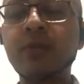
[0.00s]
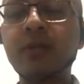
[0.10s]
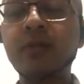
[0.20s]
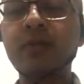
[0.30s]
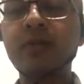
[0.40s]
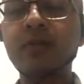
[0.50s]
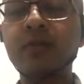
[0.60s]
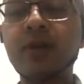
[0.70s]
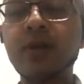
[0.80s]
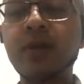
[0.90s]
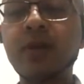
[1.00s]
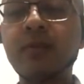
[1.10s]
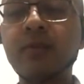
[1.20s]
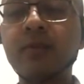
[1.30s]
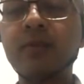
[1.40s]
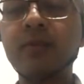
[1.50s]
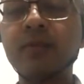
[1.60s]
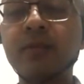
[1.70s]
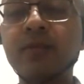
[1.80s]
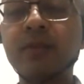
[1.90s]
Tat, by him,
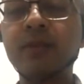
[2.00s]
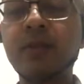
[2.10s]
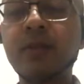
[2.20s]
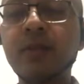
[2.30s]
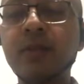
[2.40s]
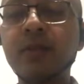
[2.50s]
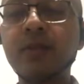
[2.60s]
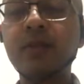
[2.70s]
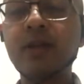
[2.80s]
Ghrita,